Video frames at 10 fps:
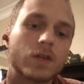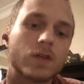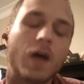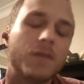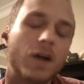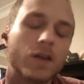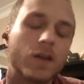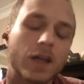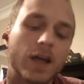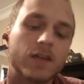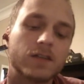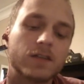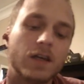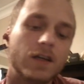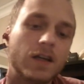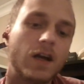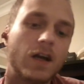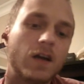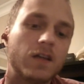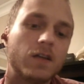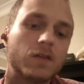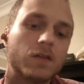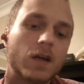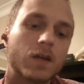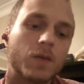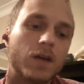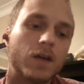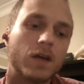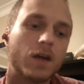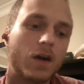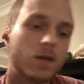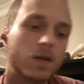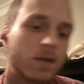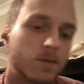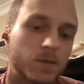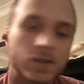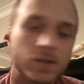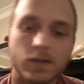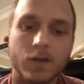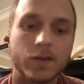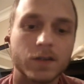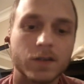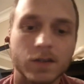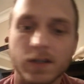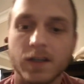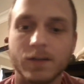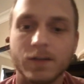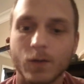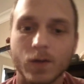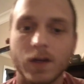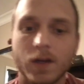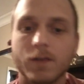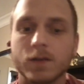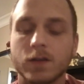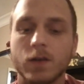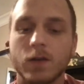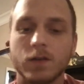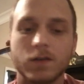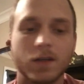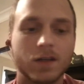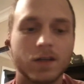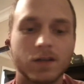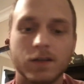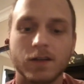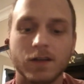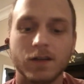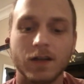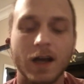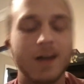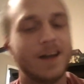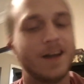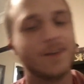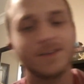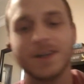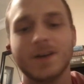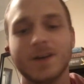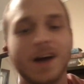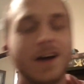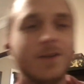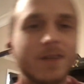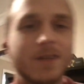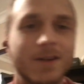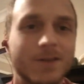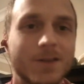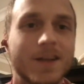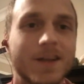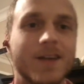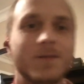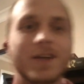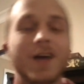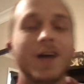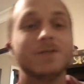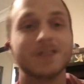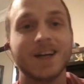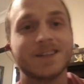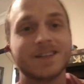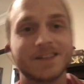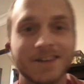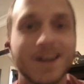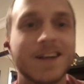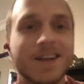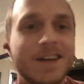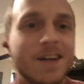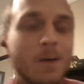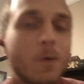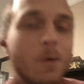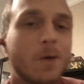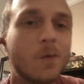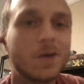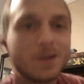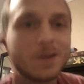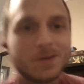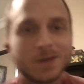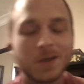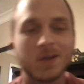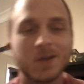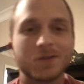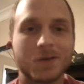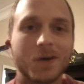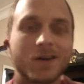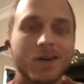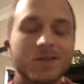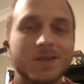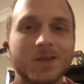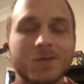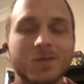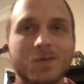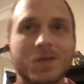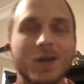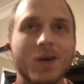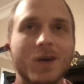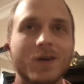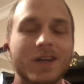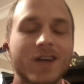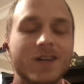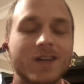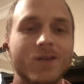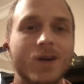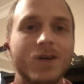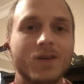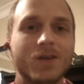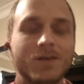I mean, all the guests now, and they're talking about not all of them deserving to live or whatever. So, do you think? I don't know. I hope they don't do that. But I'm just asking, what do you see as far as them going down that road?